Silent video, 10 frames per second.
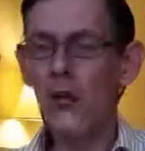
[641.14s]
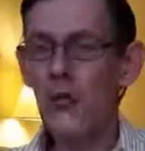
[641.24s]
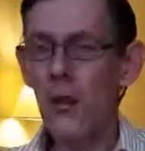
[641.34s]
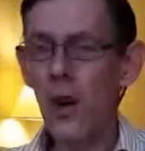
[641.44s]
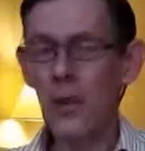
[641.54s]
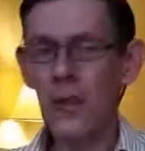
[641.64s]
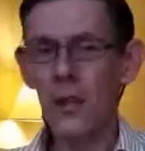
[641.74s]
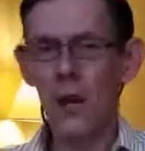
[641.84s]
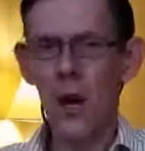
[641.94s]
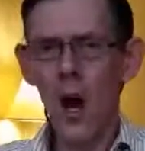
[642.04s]

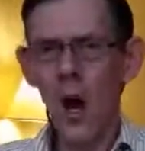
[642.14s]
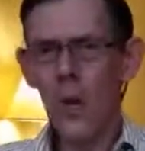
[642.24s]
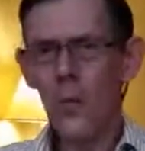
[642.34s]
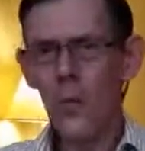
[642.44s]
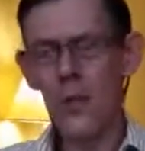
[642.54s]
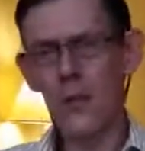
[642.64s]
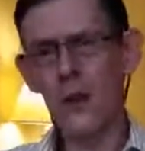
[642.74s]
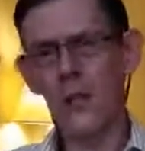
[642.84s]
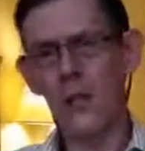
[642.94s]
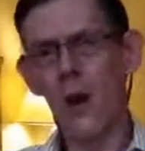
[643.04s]
trust, openness
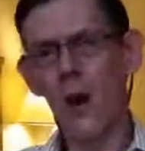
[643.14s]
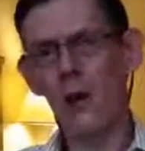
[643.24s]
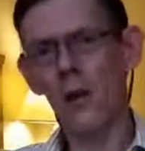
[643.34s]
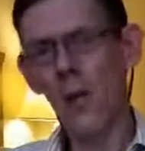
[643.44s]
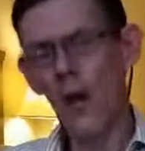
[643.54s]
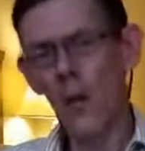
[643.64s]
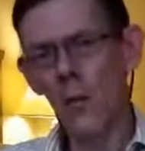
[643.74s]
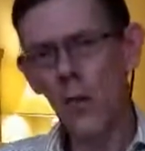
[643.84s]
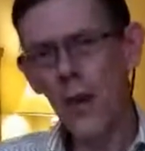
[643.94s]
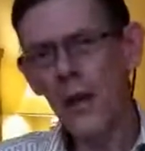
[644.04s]
of heart, a
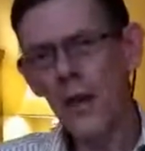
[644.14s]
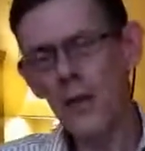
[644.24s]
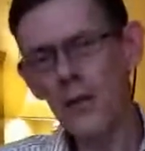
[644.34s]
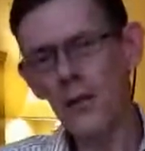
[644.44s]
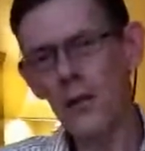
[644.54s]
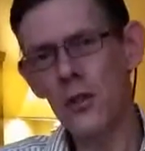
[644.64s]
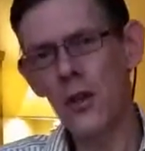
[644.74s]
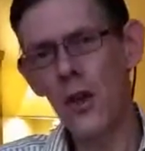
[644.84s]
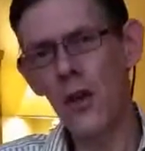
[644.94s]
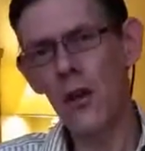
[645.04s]
willingness to
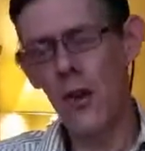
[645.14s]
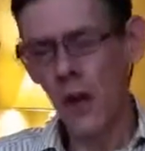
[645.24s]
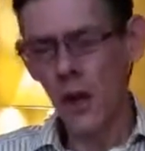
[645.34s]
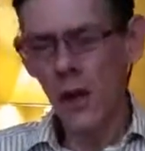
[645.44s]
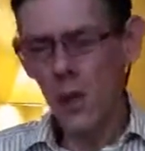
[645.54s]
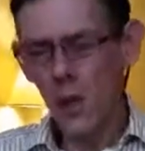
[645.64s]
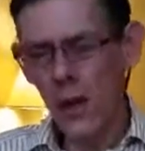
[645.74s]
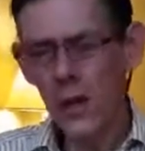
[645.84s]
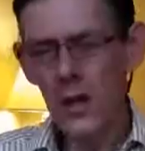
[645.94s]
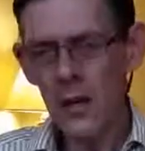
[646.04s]
share, a
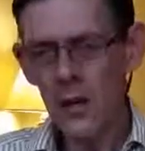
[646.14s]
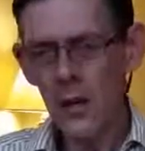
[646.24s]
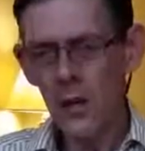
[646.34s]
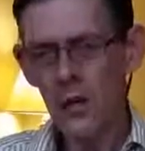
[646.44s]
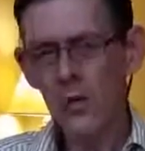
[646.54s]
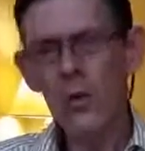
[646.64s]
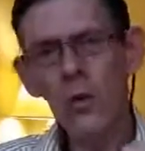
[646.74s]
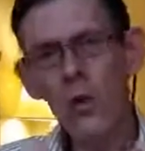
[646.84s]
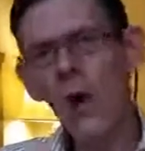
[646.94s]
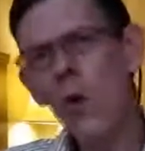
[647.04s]
willingness to
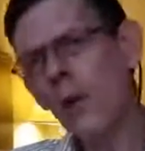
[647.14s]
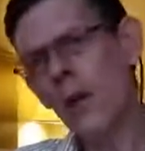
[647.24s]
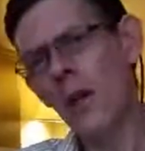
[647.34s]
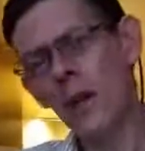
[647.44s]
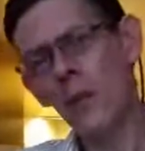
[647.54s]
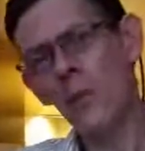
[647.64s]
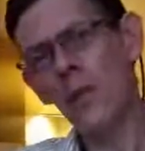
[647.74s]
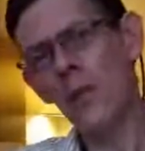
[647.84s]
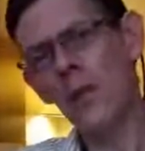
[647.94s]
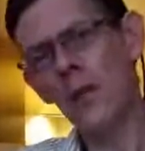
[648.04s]
know another
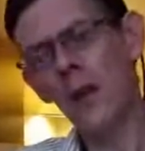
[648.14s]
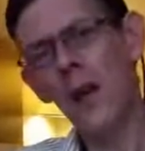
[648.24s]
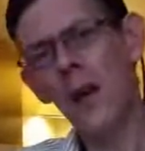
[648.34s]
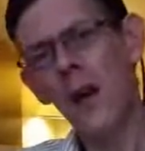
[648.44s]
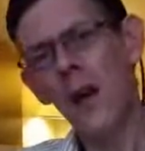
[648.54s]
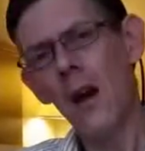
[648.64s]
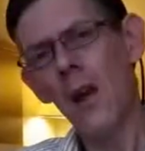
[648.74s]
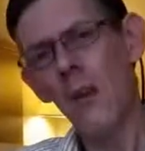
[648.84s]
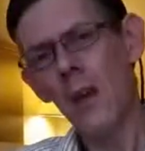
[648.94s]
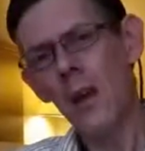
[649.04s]
person,
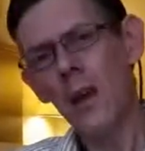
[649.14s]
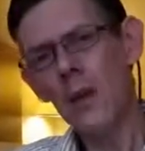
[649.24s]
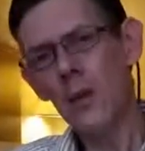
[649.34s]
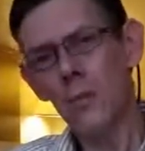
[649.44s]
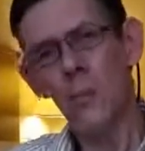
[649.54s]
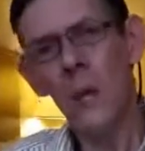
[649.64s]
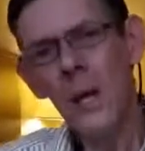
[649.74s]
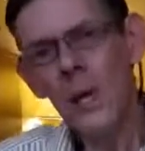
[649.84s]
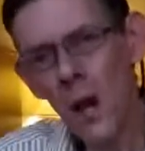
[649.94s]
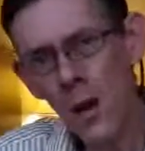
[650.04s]
a willingness to
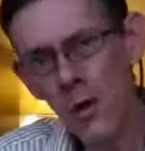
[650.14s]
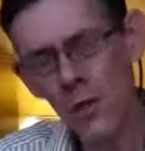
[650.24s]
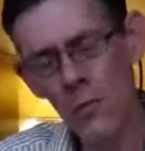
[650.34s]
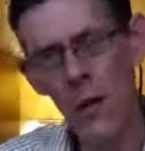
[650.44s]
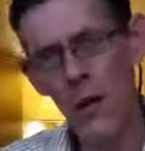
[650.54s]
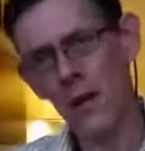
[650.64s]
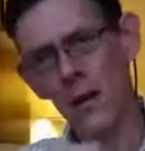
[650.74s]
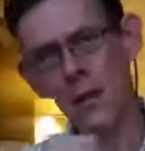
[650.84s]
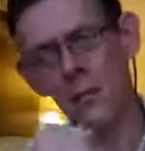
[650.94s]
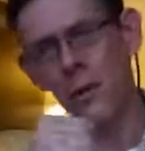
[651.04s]
be known by
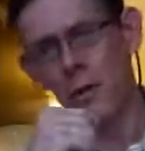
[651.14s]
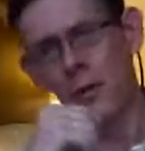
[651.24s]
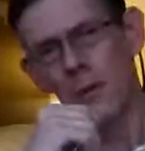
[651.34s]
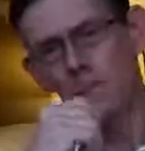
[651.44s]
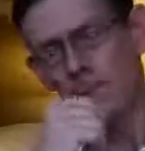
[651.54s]
another person.